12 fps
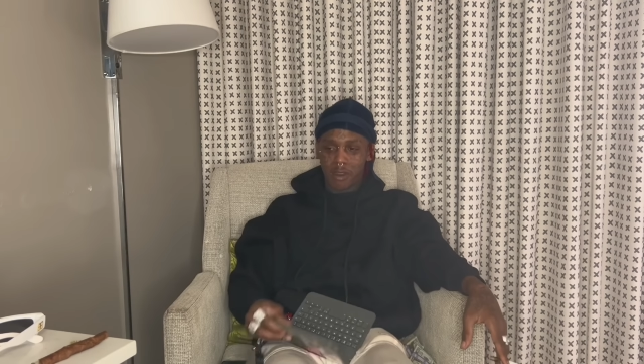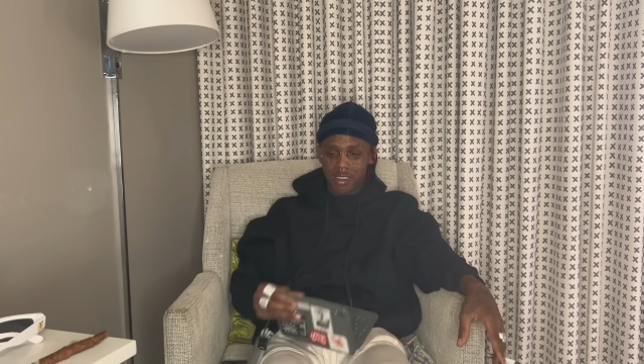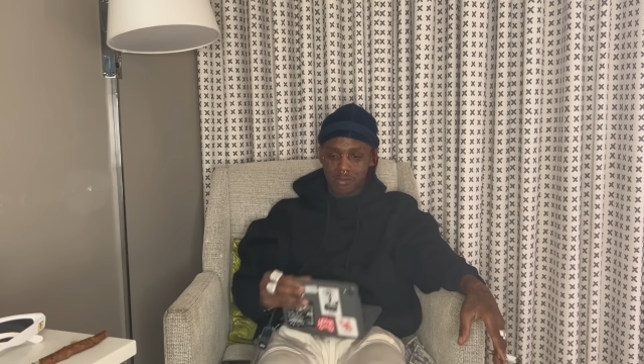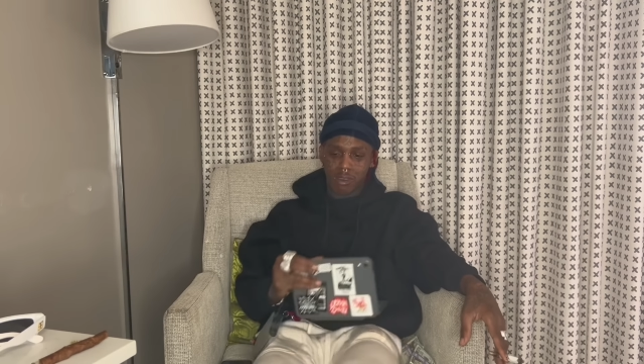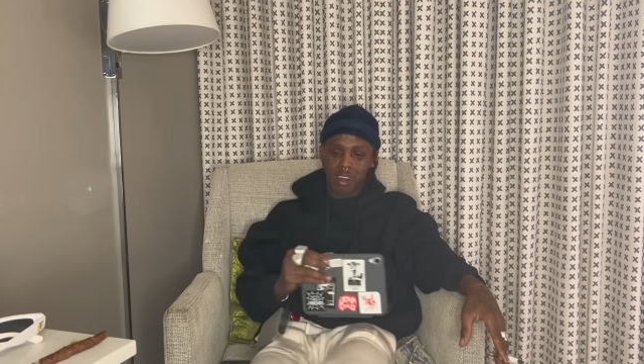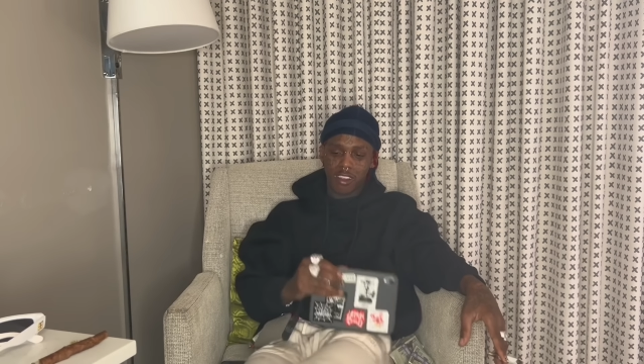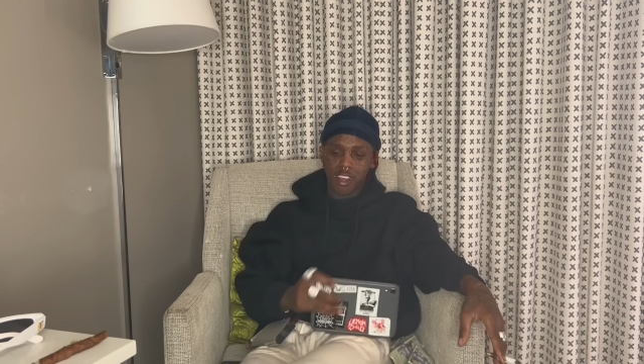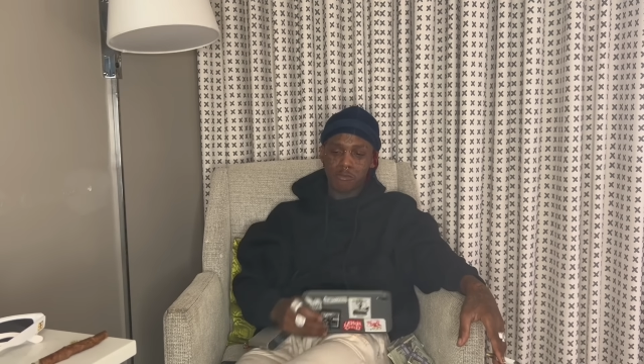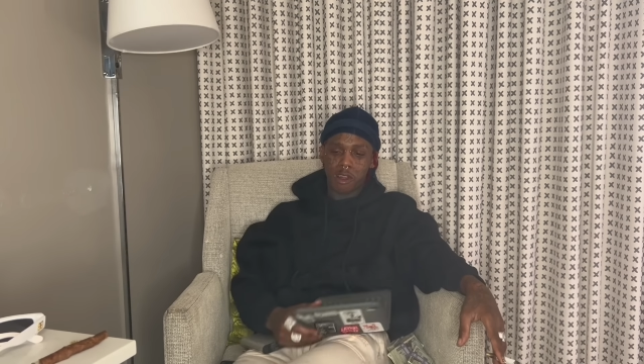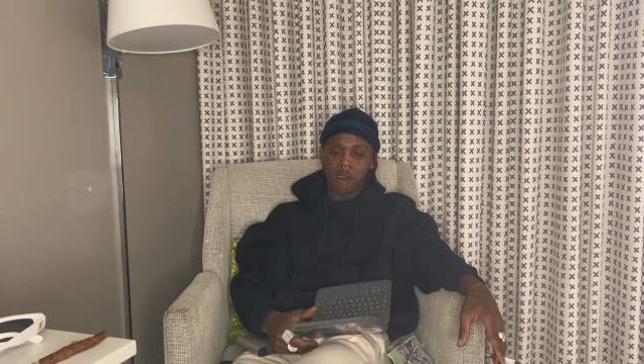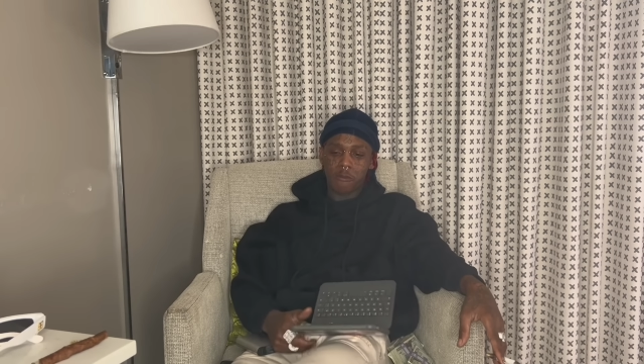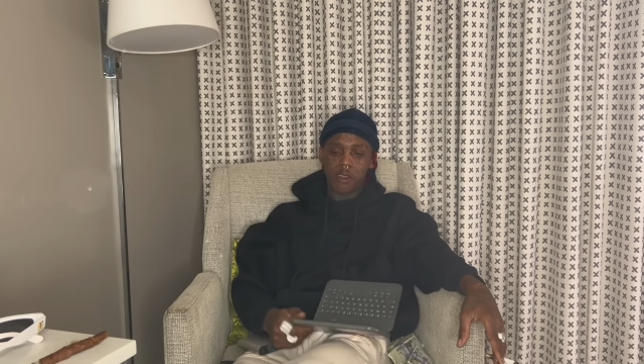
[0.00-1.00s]
That's my that's
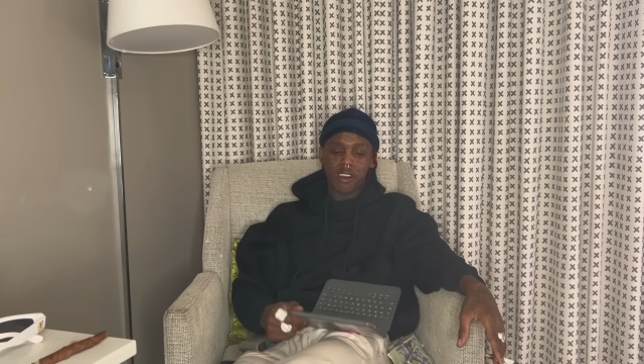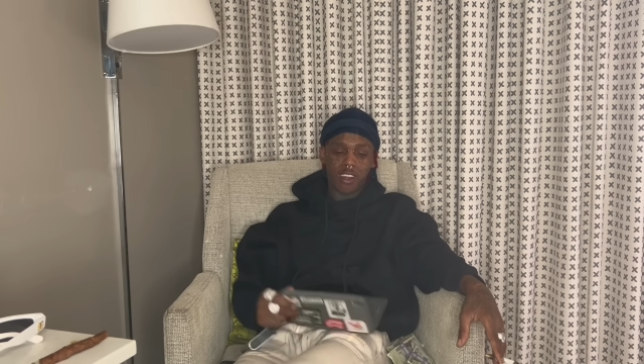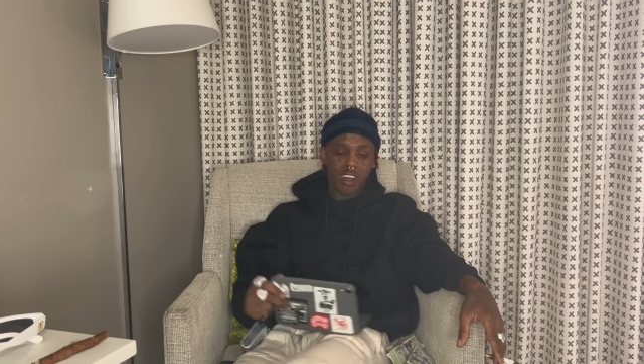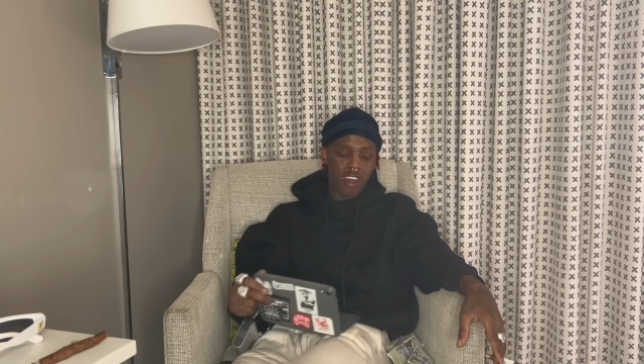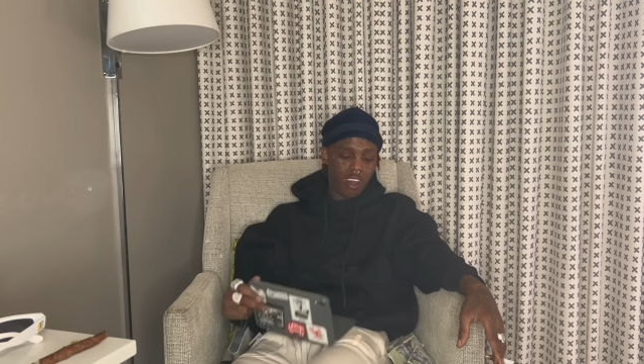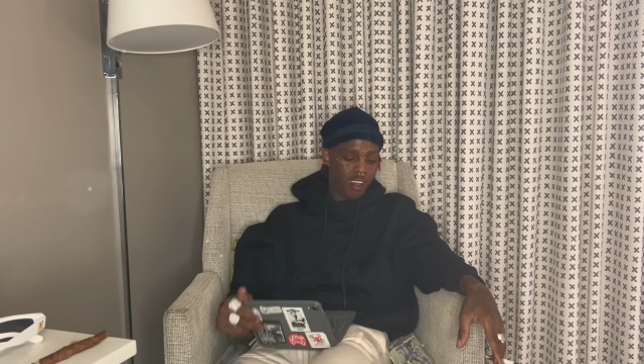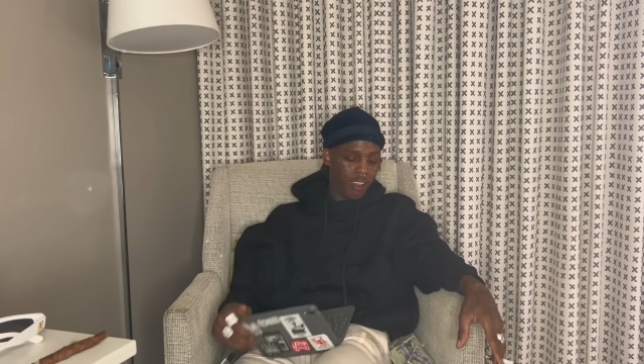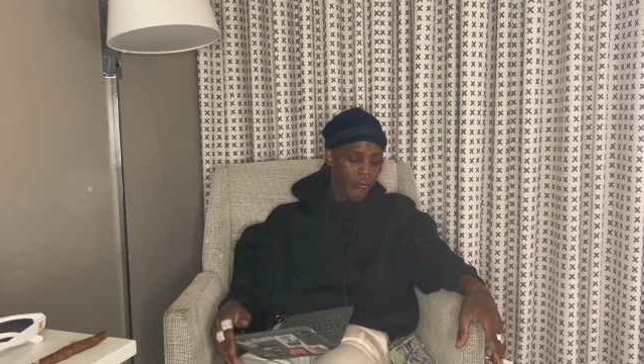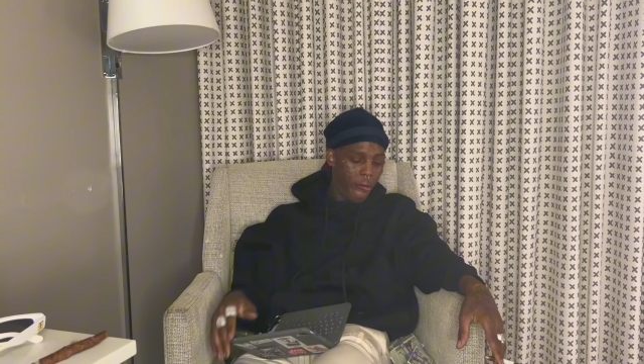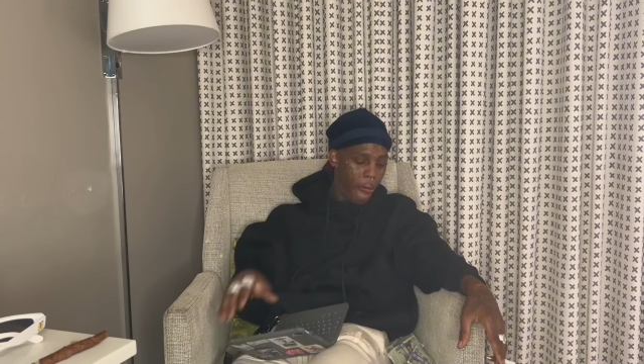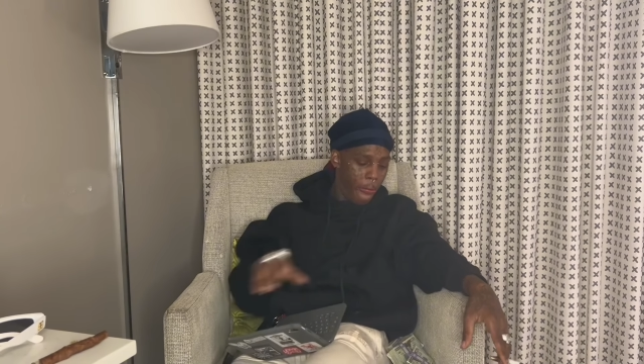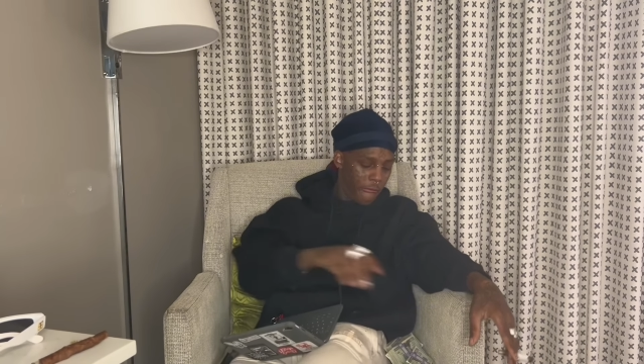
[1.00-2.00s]
my brother, and